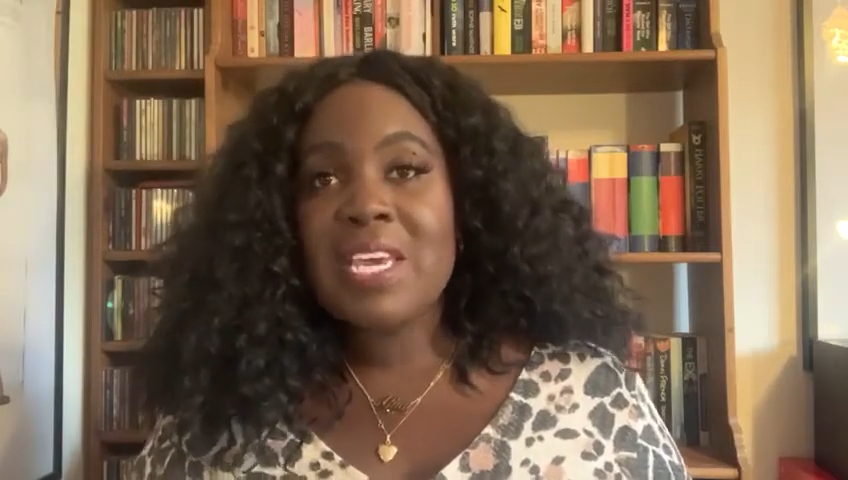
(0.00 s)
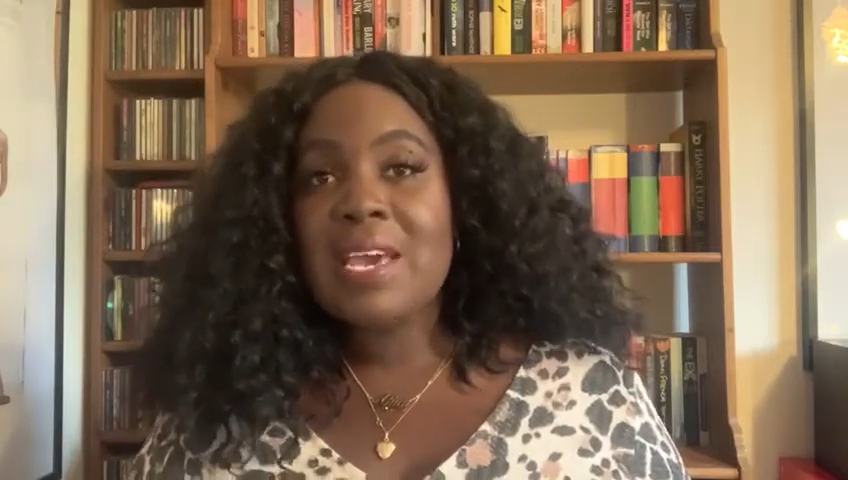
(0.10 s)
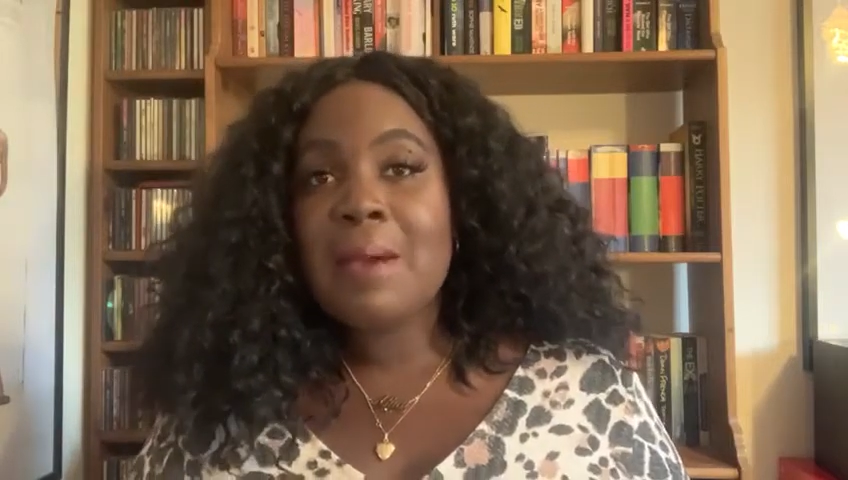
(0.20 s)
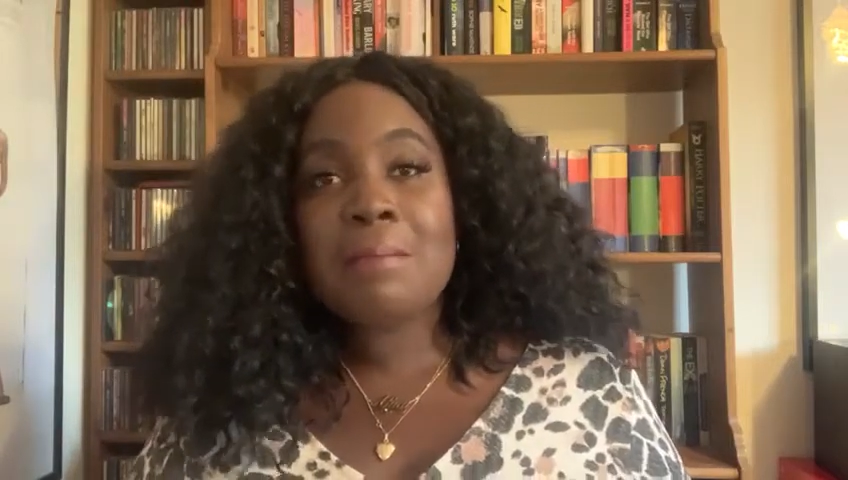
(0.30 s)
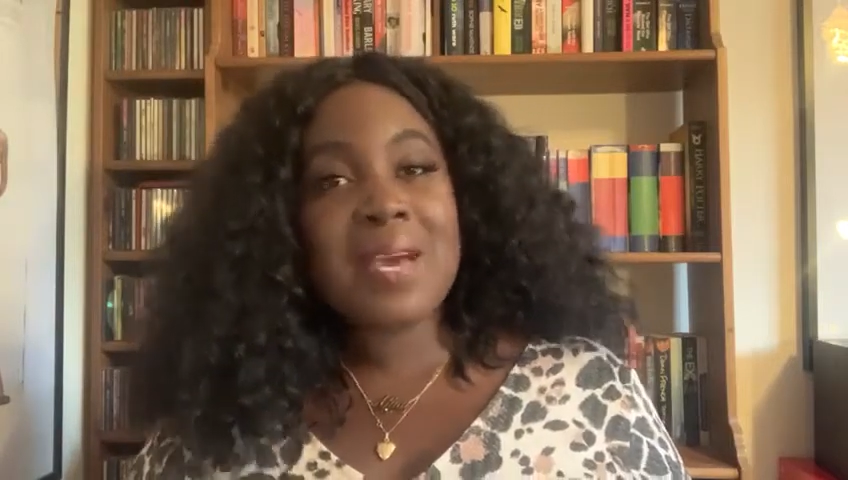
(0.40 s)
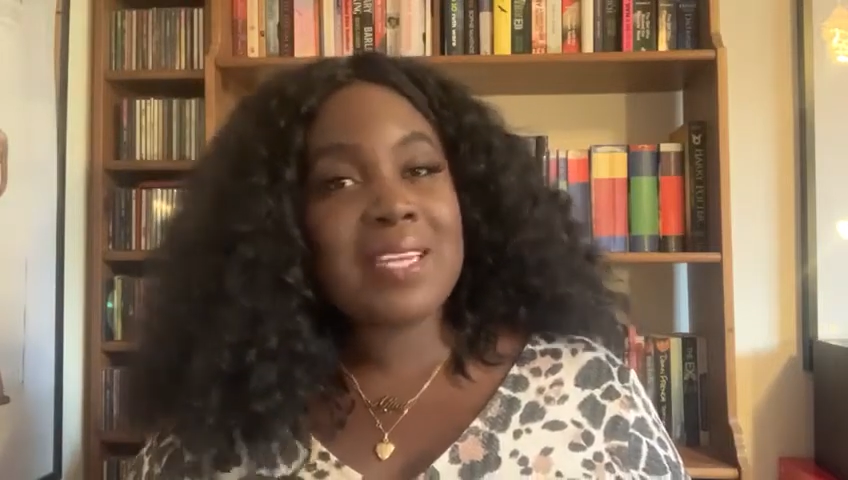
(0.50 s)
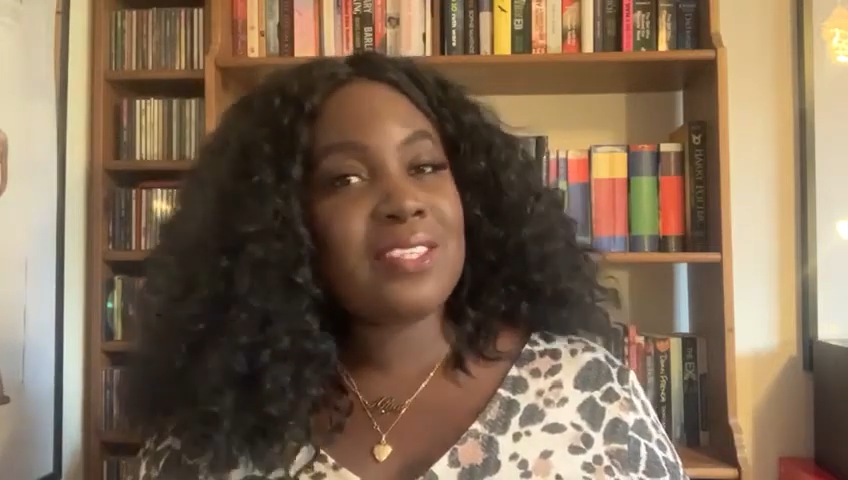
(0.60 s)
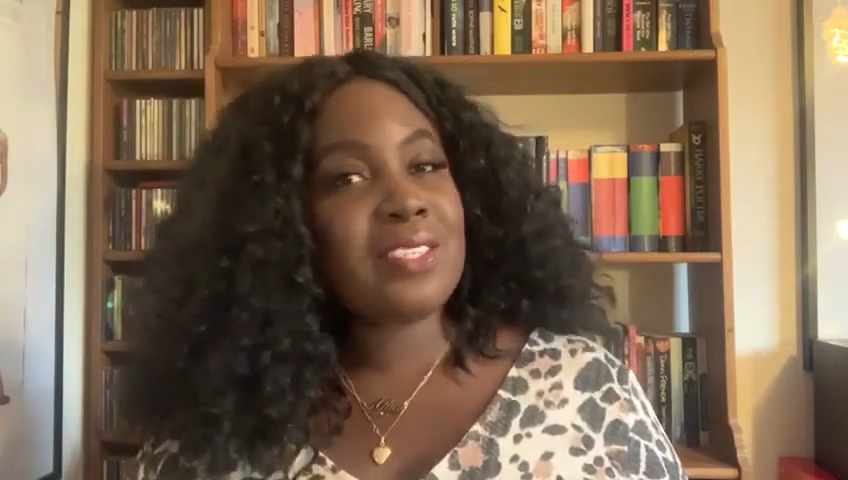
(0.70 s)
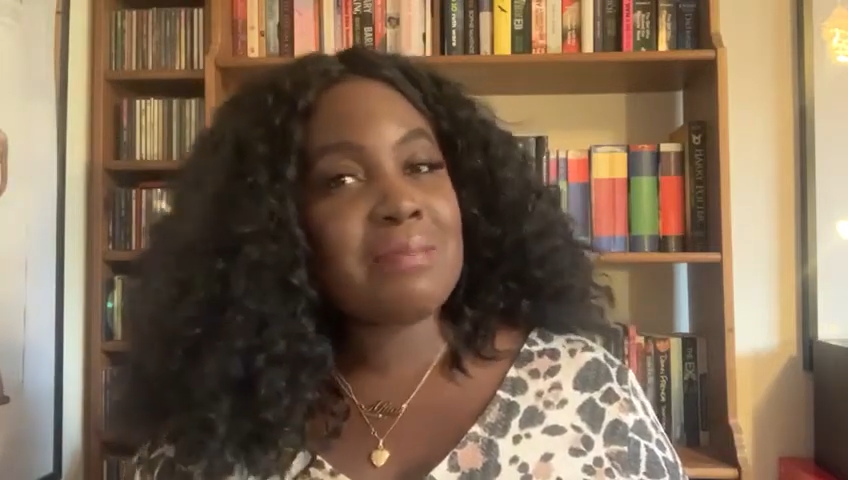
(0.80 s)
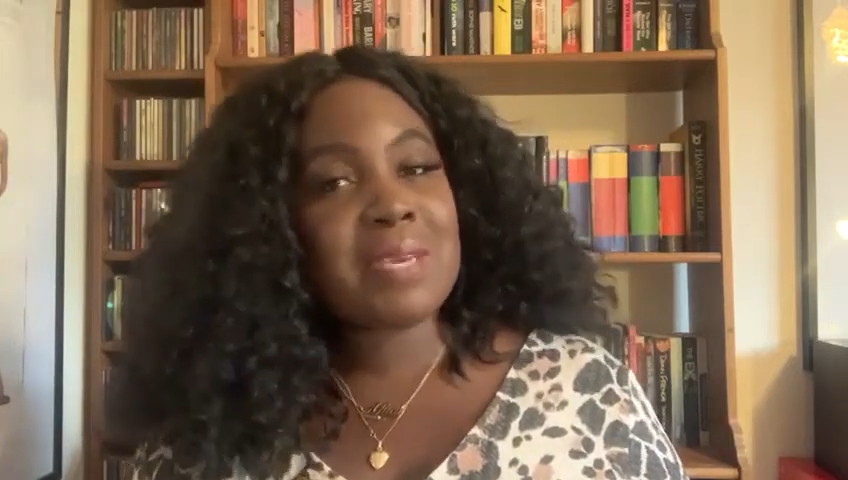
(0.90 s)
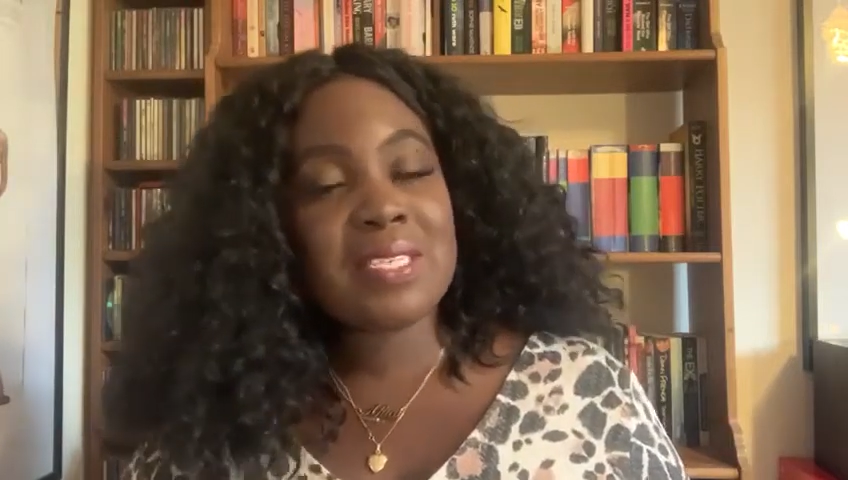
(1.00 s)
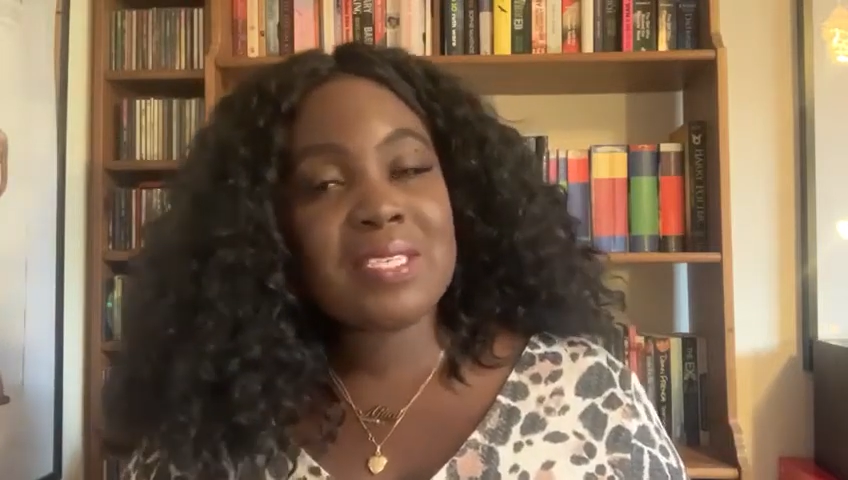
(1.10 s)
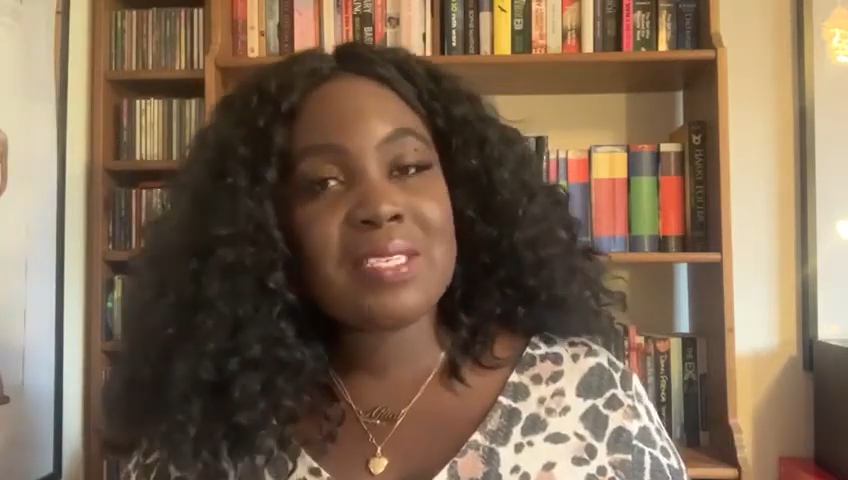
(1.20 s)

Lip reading: and managed to miss